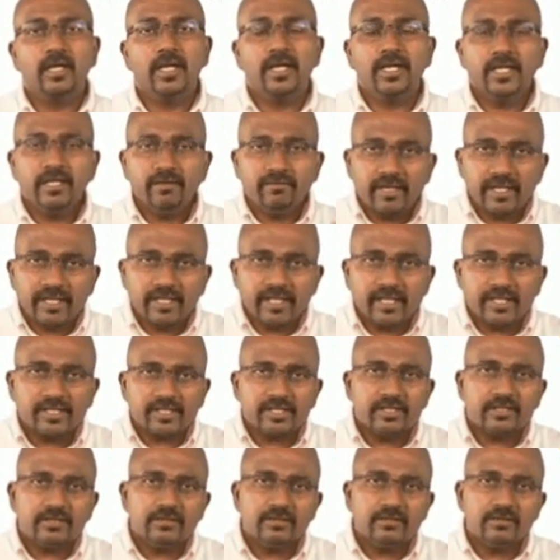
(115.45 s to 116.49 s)
Any
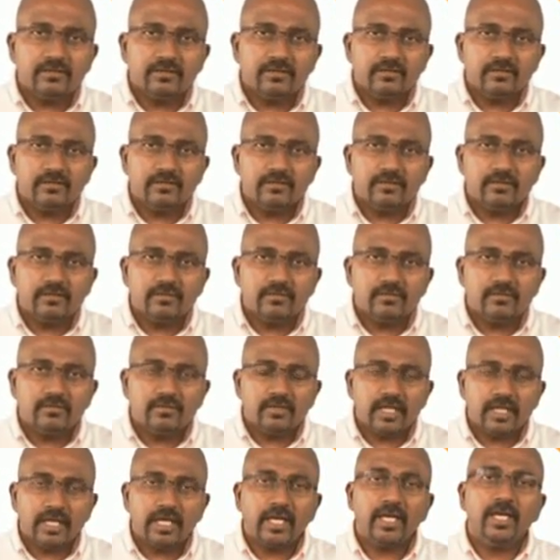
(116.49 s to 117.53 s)
variation
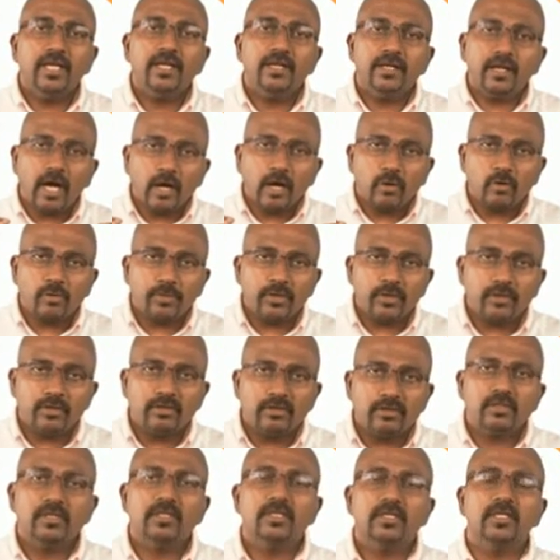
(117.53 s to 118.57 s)
in output
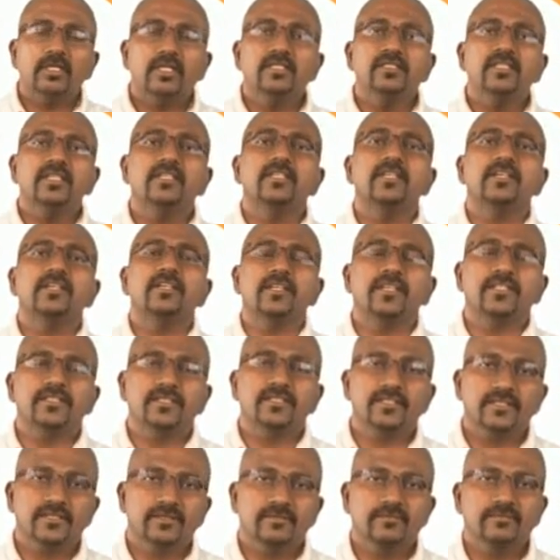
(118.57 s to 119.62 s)
is a
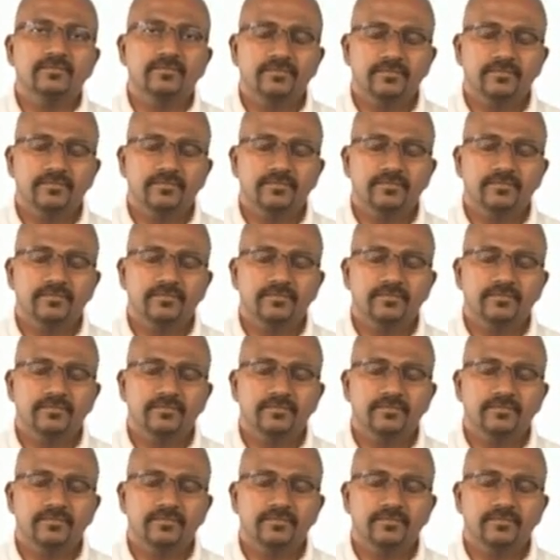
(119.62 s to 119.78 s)
deterrence.